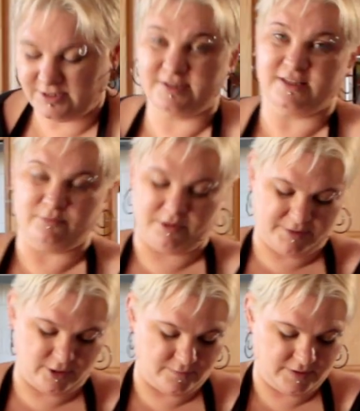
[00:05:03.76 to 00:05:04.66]
because that might
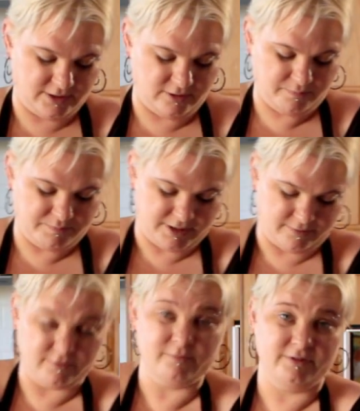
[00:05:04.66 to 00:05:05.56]
be overkill,
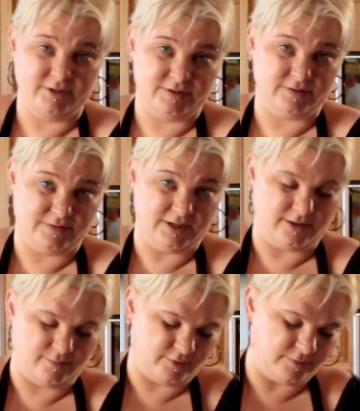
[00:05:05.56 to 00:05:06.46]
but we'll use a fair
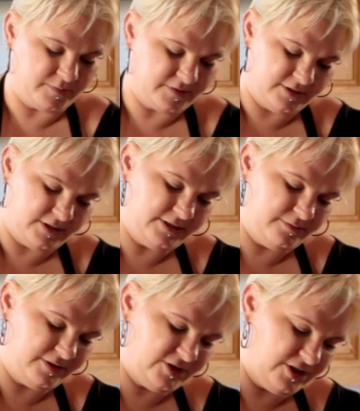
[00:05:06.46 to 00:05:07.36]
number of them. So the idea
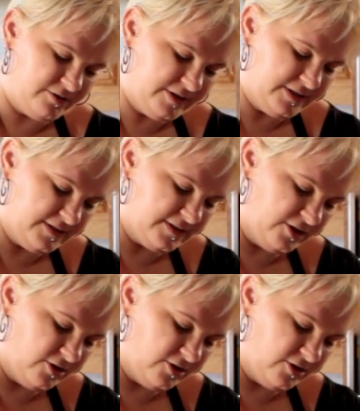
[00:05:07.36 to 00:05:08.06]
with the cherries is that